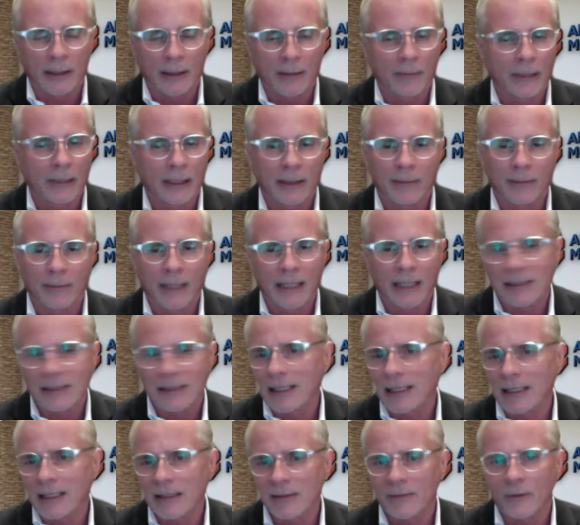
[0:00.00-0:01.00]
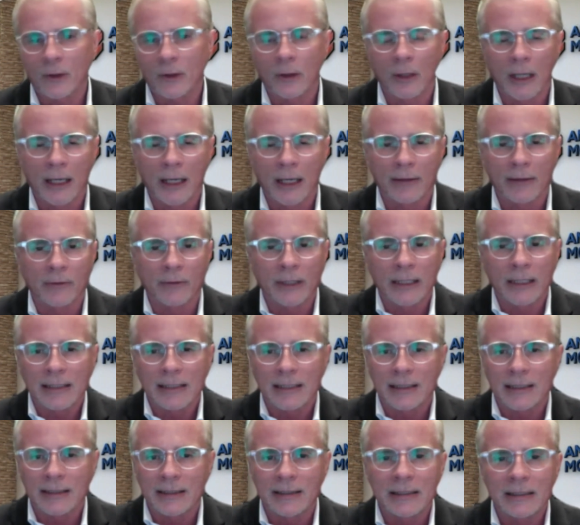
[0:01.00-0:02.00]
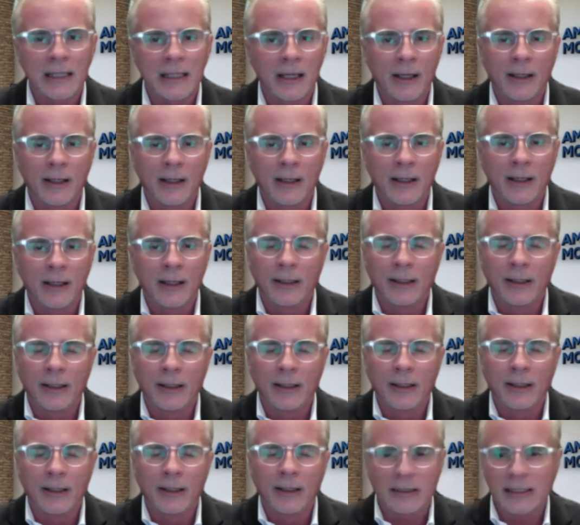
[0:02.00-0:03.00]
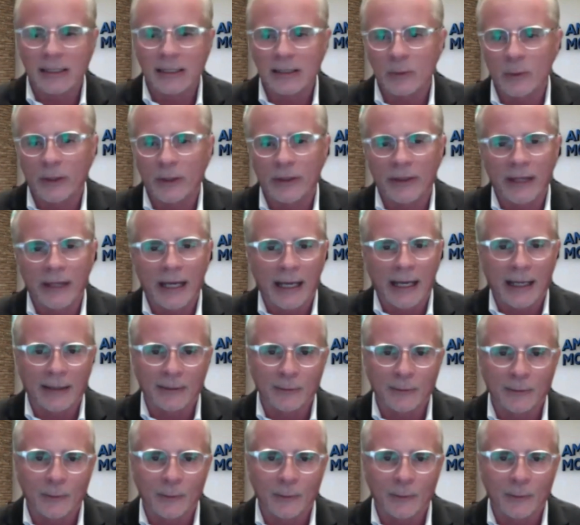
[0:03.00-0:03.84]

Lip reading: I mean, it makes sense for a lot of reasons. We can assist with that.